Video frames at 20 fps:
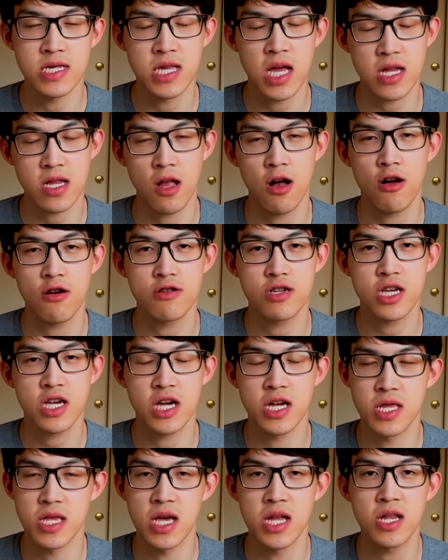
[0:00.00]
technology
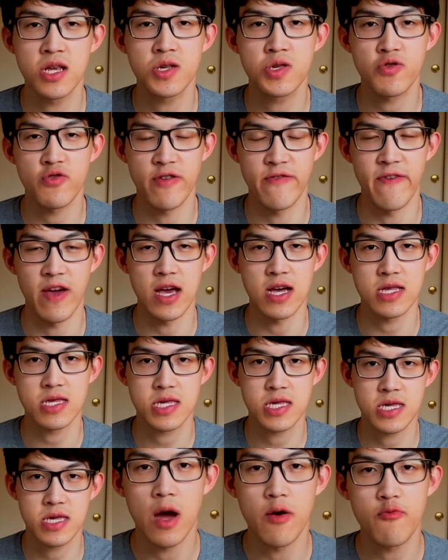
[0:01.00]
continues to
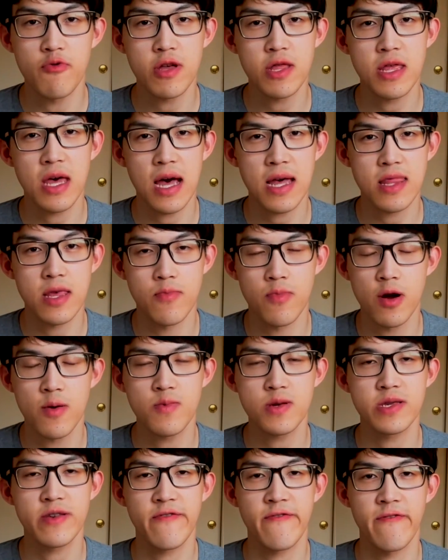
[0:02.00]
advance. And with that, the
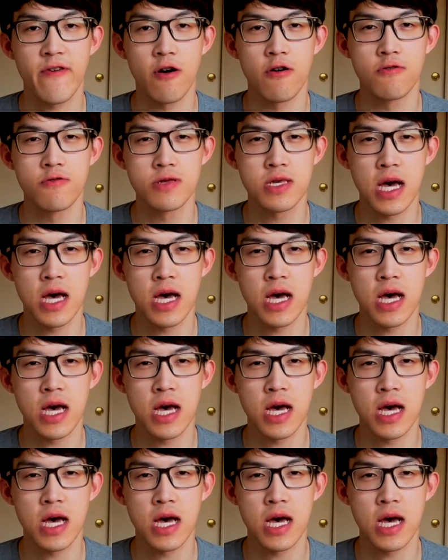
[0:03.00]
purpose of phones